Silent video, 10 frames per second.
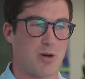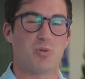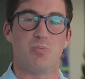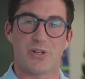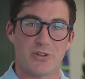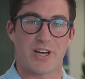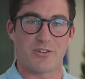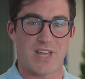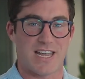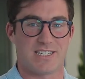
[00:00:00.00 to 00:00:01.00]
help you build
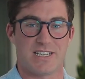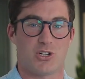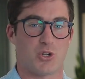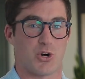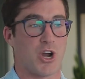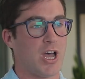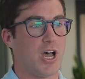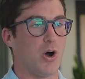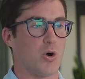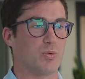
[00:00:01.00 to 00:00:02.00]
out that deal
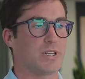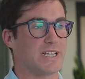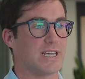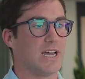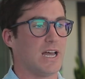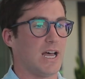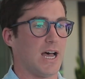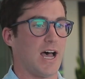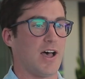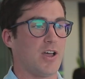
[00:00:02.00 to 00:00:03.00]
or really
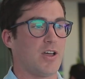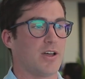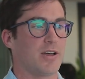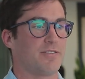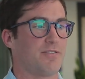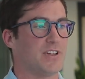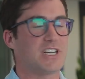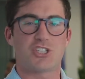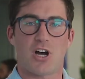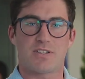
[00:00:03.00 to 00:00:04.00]

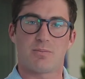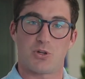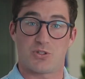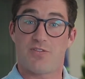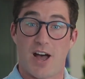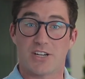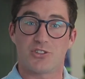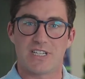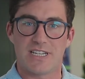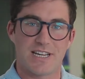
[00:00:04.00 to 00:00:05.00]
finish off some of those final
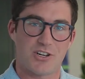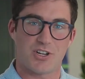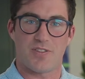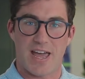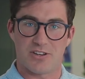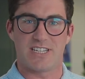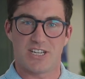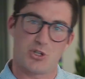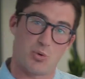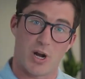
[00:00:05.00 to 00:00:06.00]
details on that
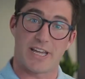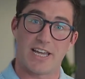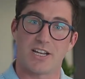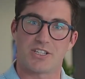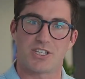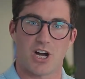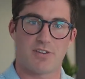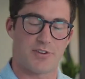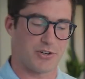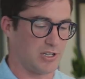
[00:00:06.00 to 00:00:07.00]
deal you want to get unstuck
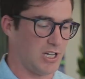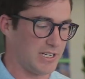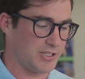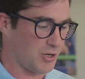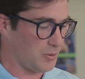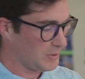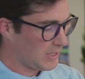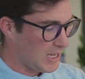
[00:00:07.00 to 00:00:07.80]
for your client. So